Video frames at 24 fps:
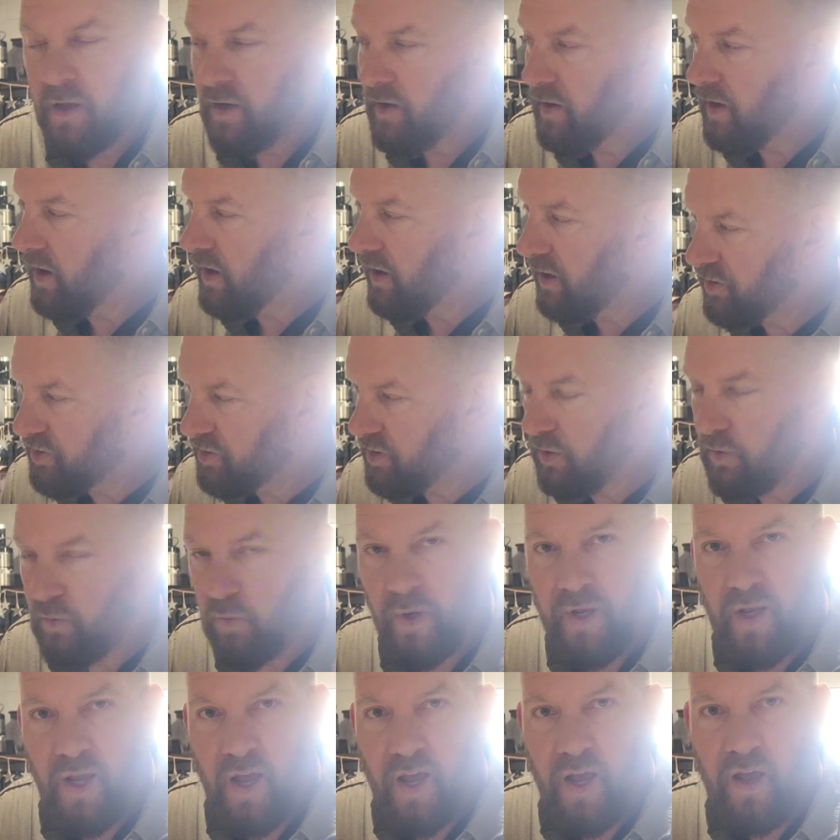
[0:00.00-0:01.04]
Now also
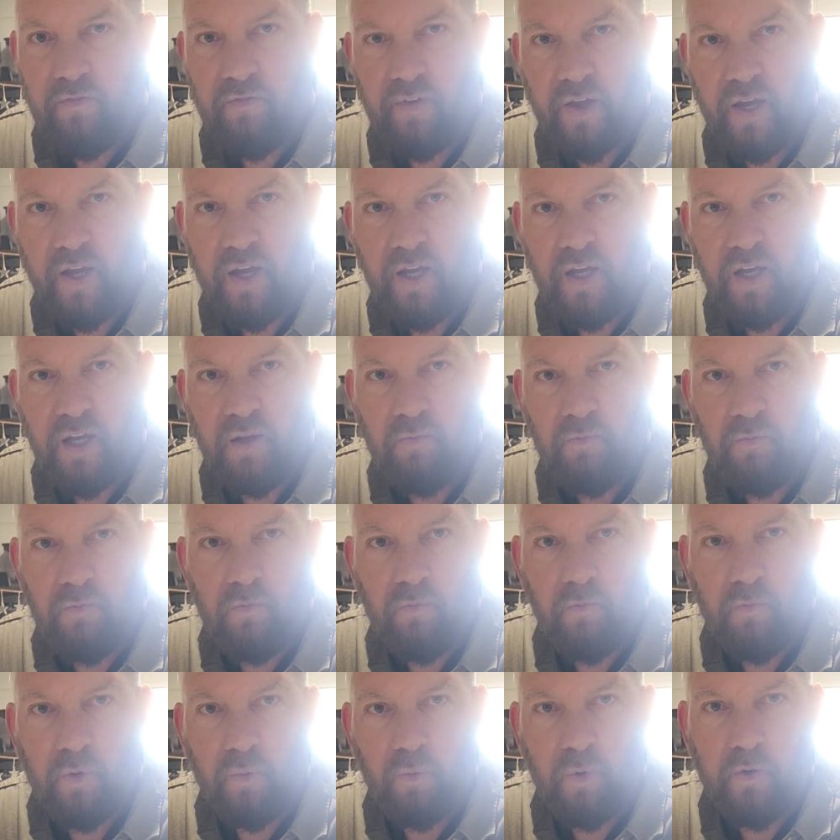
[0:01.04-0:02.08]
we have
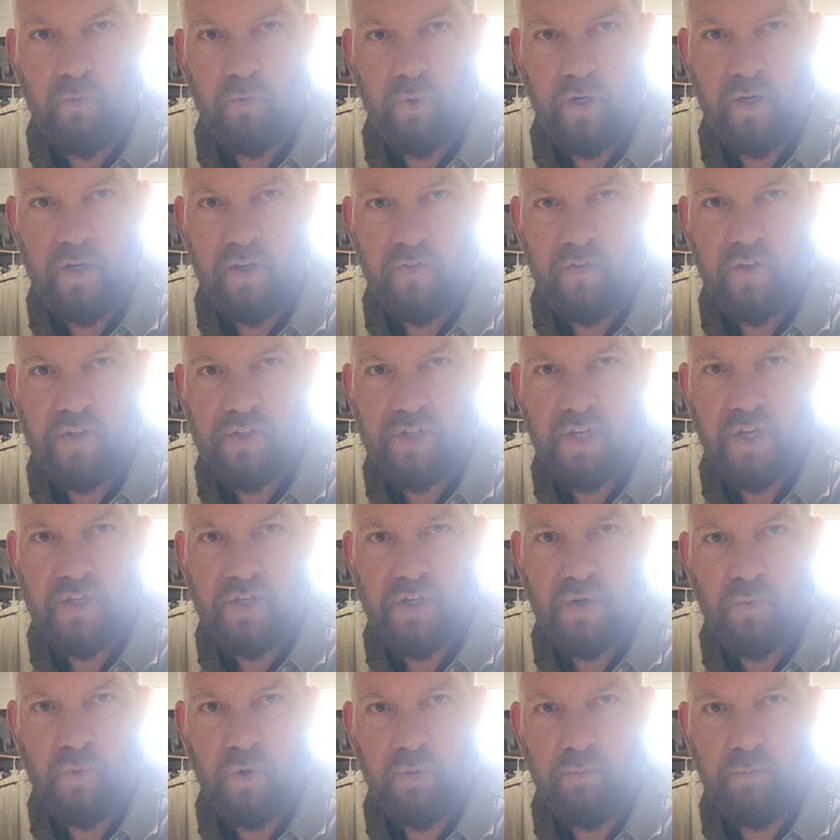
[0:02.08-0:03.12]
when we redid this
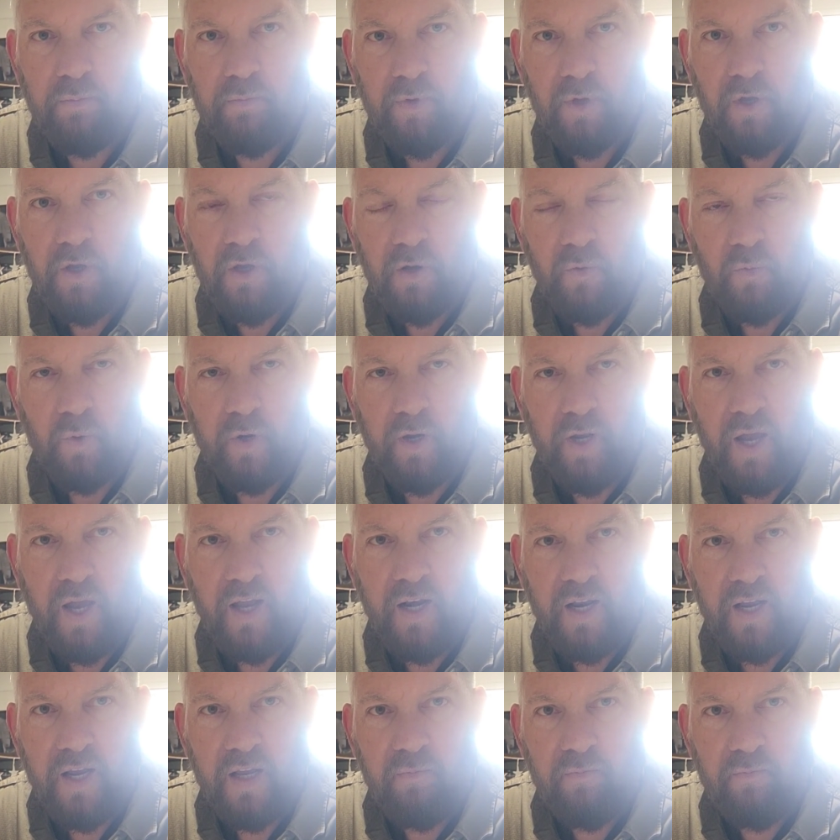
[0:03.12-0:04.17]
kitchen, we had
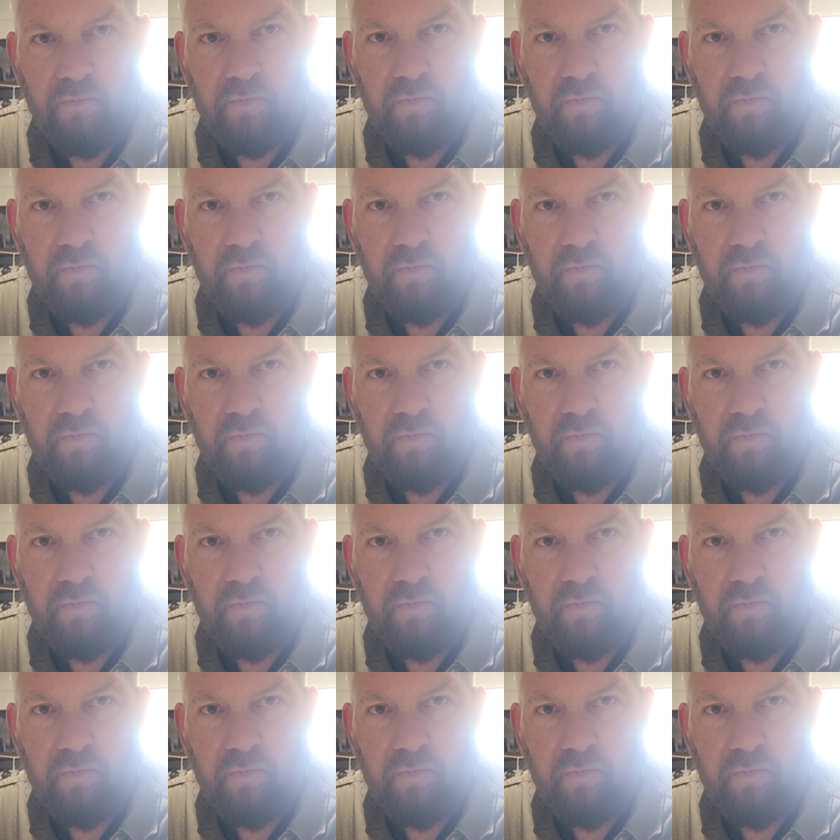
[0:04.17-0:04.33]
a